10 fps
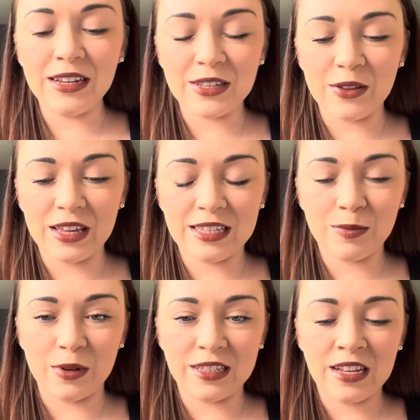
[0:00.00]
So this
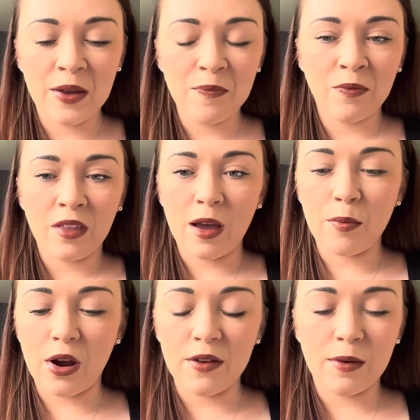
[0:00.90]
was a
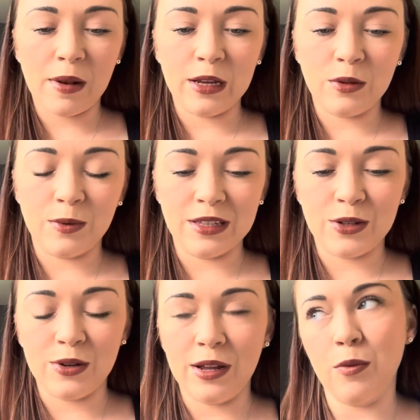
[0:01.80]
private place we went
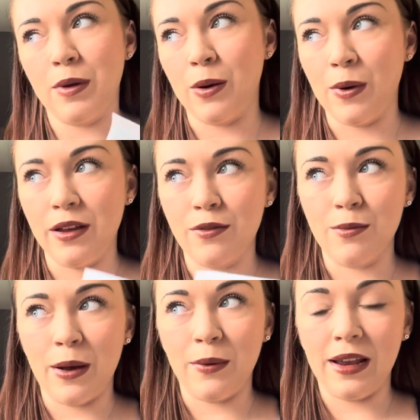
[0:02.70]
to, a little bit away from
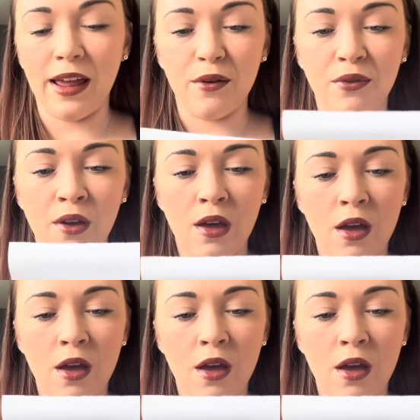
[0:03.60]
where we live.